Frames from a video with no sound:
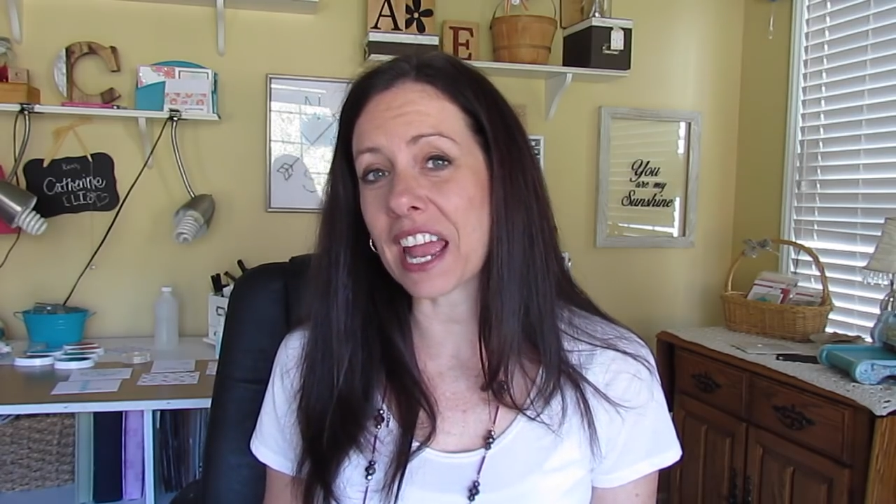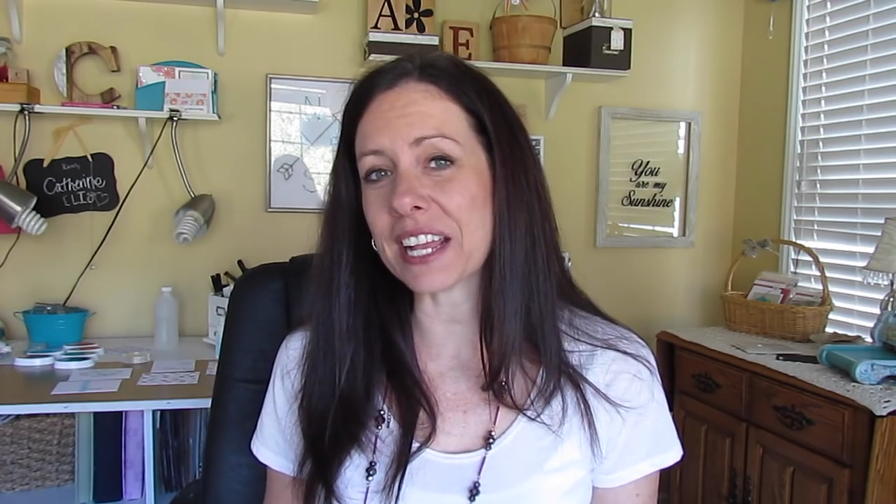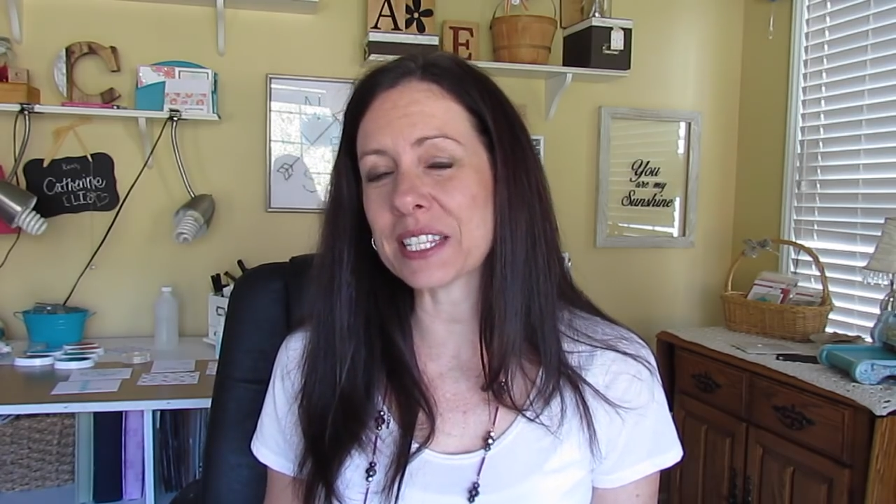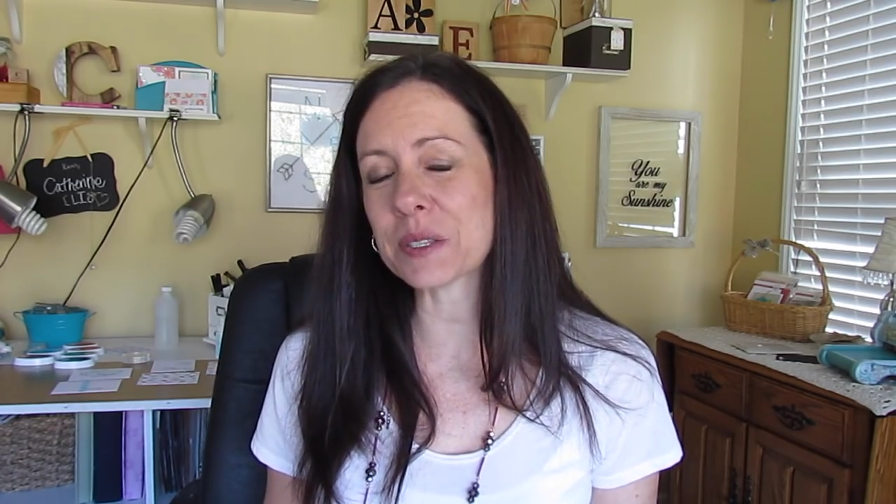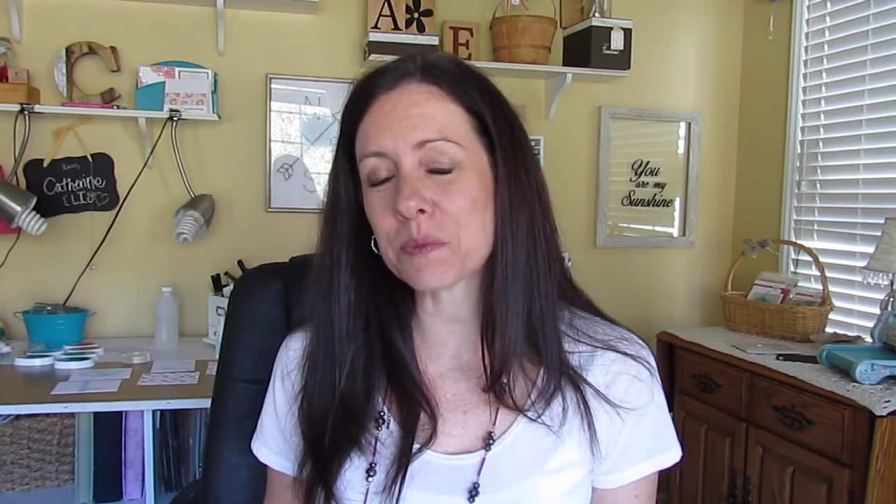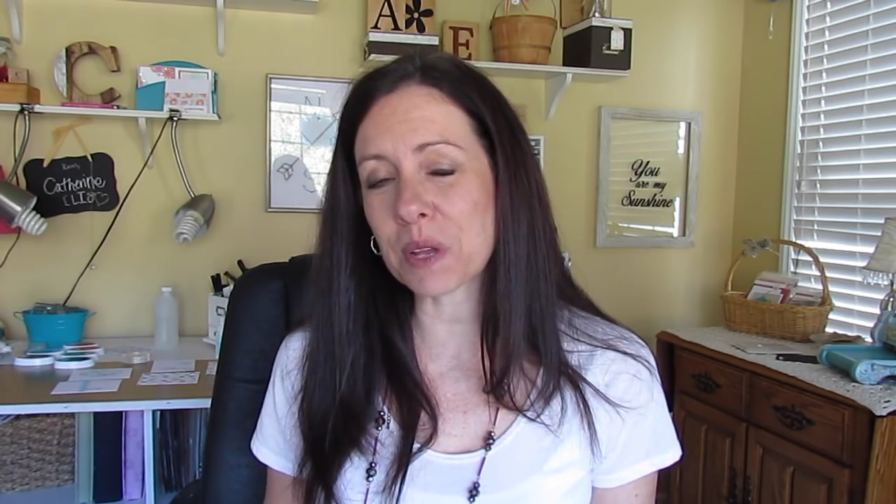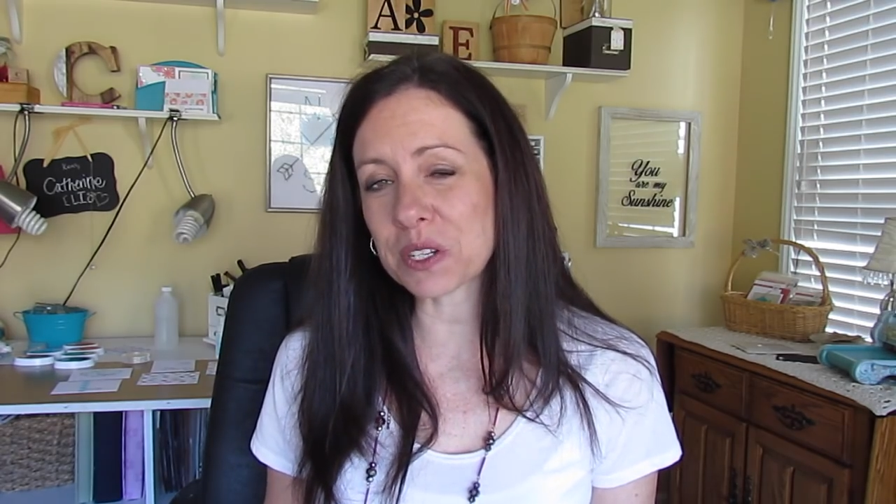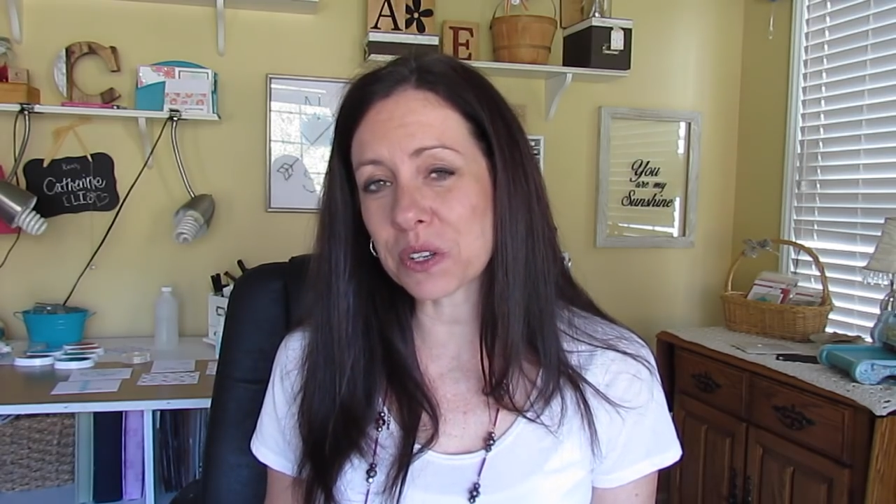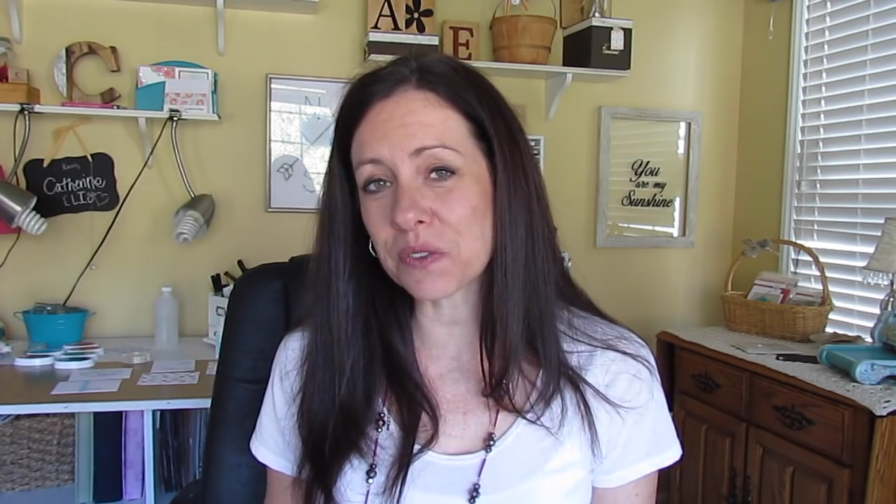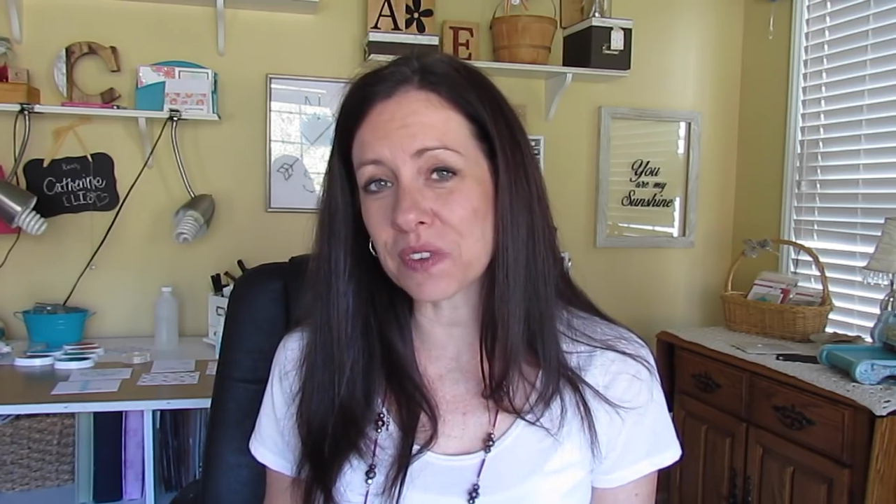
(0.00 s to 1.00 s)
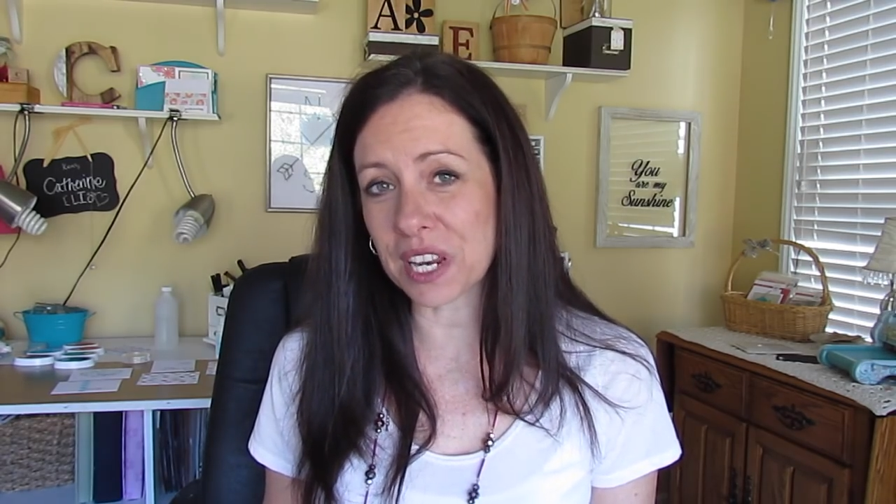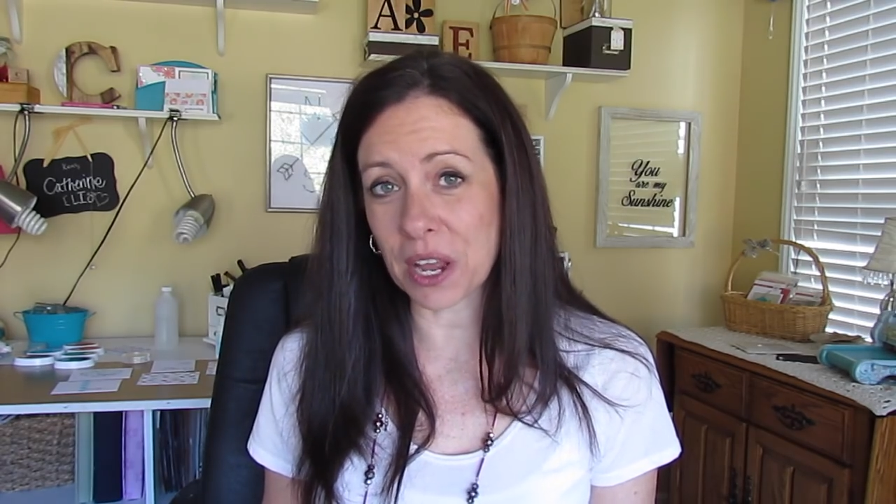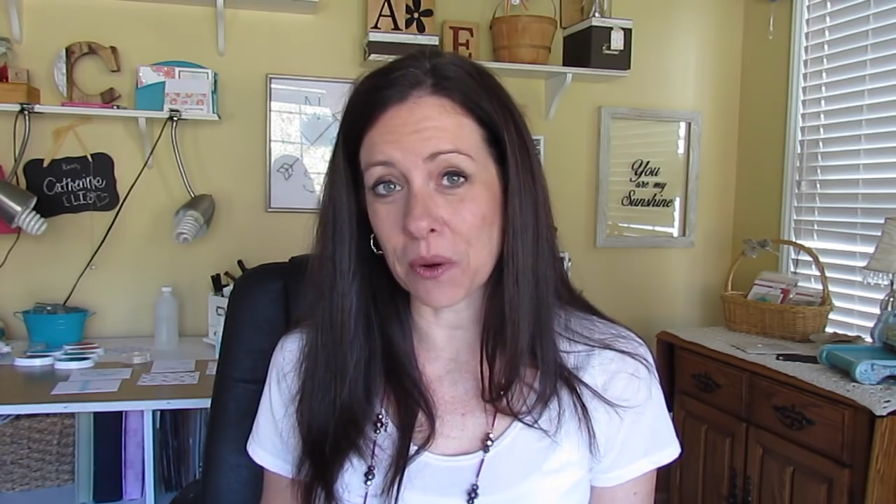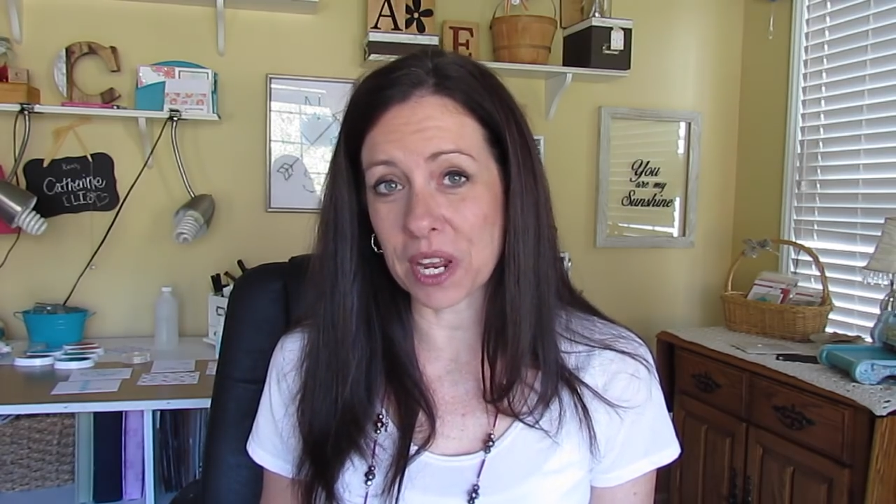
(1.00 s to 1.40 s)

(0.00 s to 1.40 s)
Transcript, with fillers: a special video